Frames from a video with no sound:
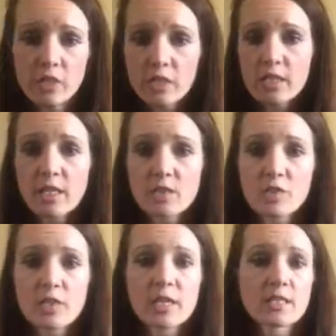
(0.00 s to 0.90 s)
rigorous
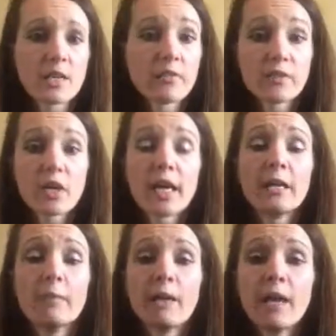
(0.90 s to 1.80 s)
exercise I have ever had
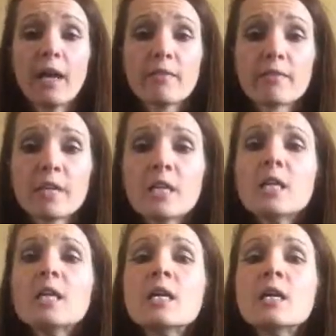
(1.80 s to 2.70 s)
in my life.
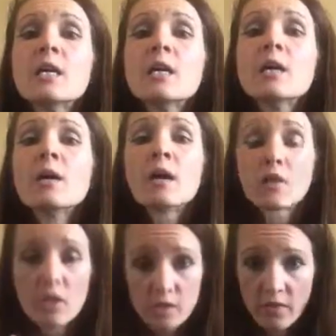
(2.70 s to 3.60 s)

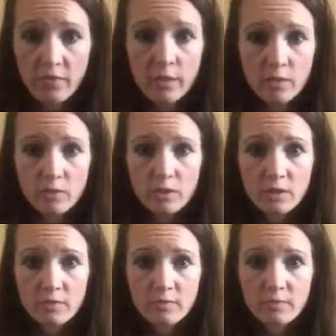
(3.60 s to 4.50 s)
Lost 5 pounds.